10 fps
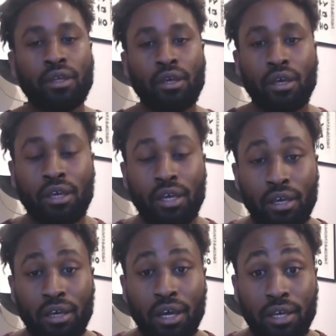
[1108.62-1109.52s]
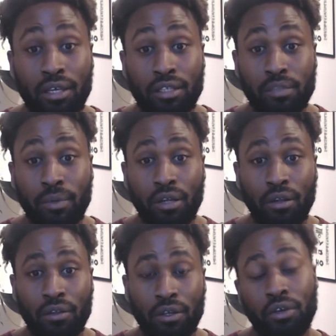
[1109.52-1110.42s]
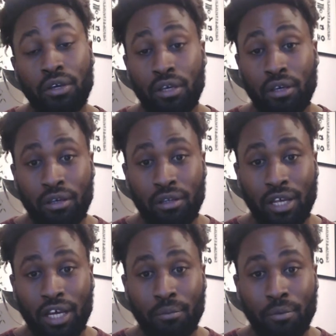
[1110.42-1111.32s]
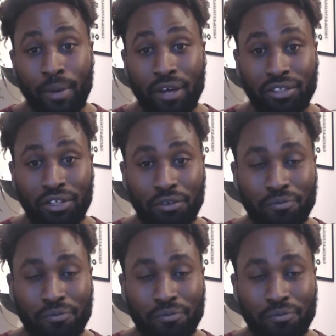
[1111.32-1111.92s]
Okay, I can smell the cooking that I'm about to do.